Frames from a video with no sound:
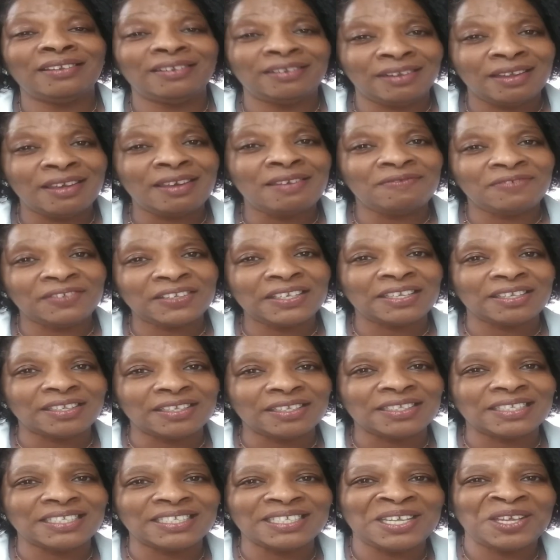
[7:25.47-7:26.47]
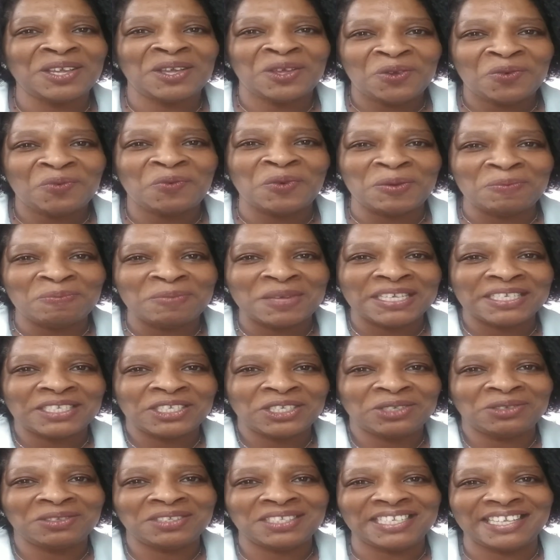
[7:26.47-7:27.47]
Love is what
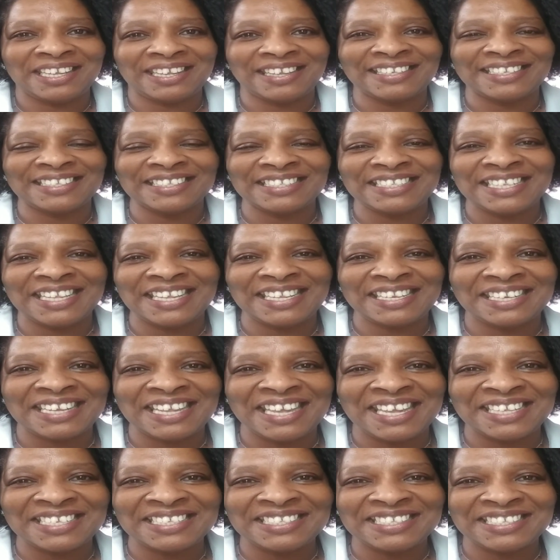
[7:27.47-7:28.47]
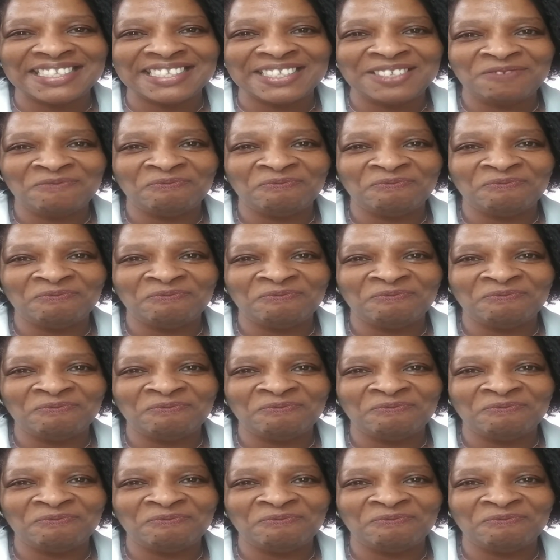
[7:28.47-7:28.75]
makes you tick. Isn't that nice?